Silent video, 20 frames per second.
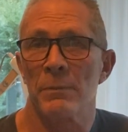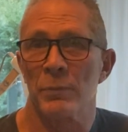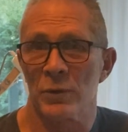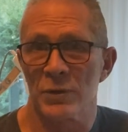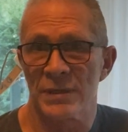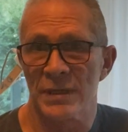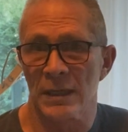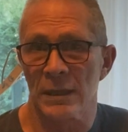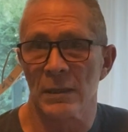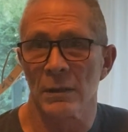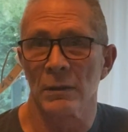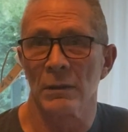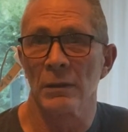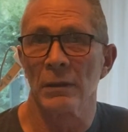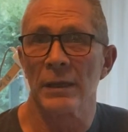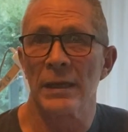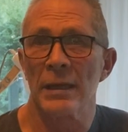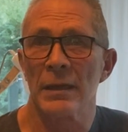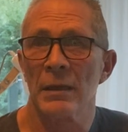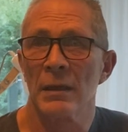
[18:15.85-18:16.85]

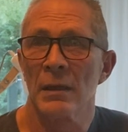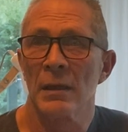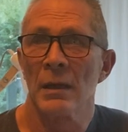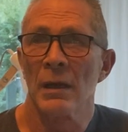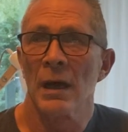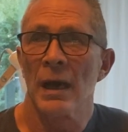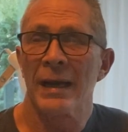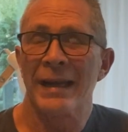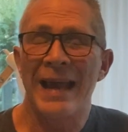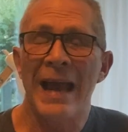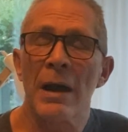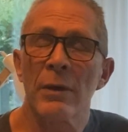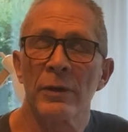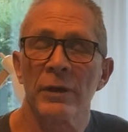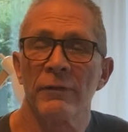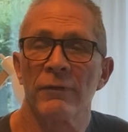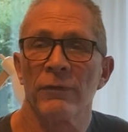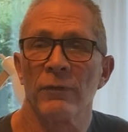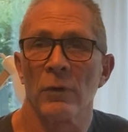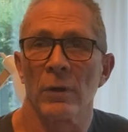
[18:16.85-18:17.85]
particularly
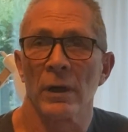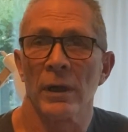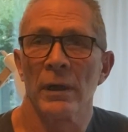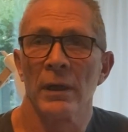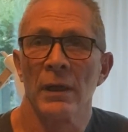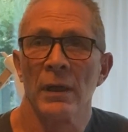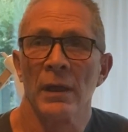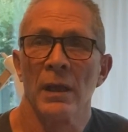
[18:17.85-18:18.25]
accounted for.